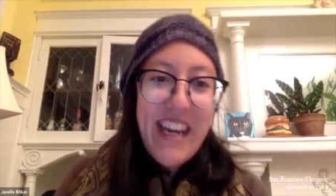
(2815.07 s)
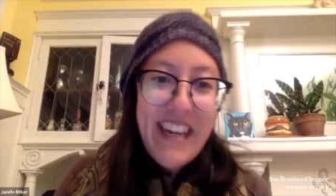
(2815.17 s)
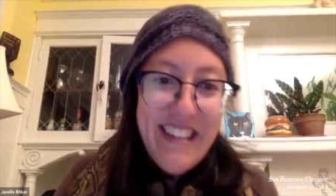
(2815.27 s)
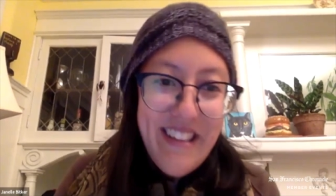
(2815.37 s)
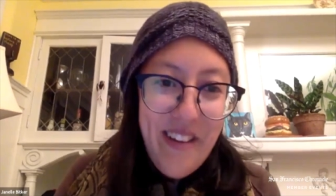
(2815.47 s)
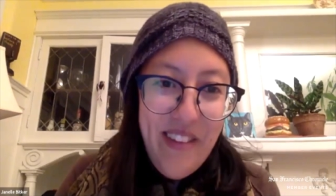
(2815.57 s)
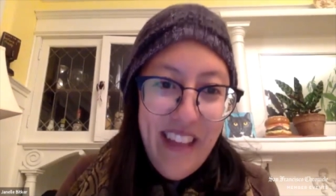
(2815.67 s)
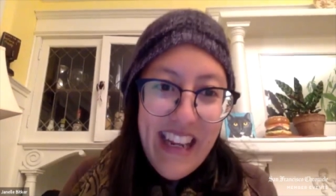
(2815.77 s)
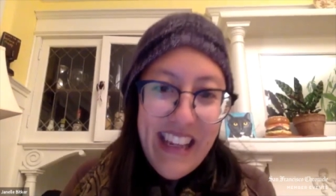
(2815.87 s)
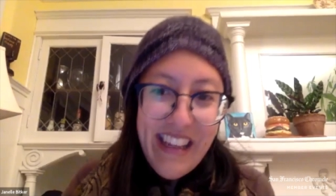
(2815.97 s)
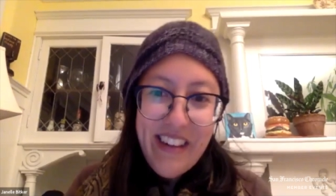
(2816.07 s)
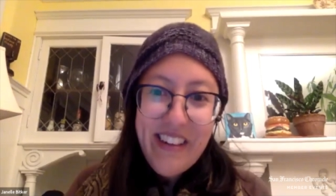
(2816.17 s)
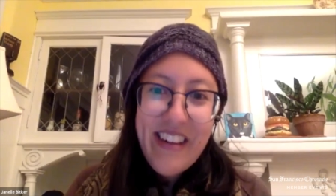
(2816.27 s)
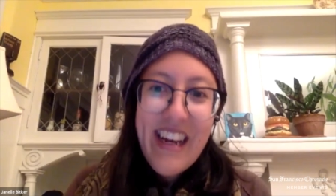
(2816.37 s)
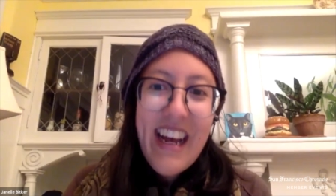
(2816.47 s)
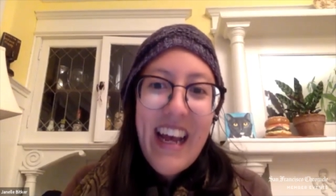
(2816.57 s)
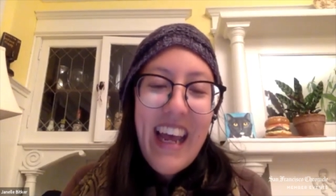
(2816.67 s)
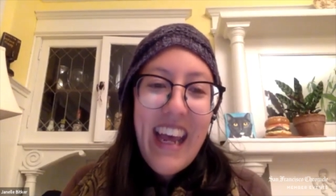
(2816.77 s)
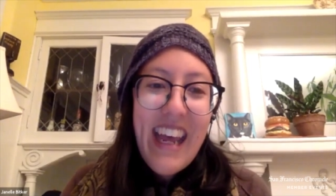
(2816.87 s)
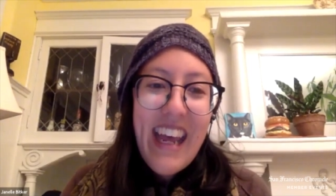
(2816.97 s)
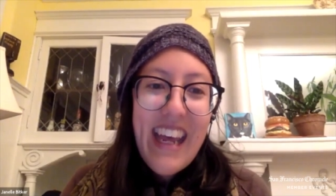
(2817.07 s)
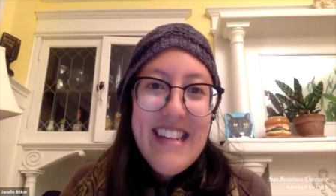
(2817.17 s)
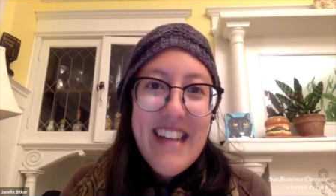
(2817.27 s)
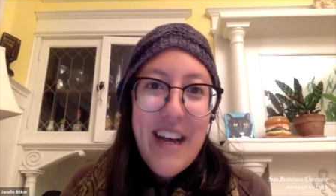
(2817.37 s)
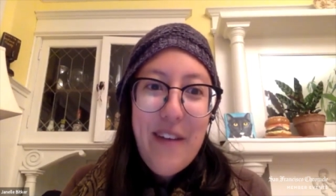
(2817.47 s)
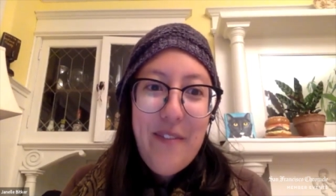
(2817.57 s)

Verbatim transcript: it. So thank you. And well, luckily for um,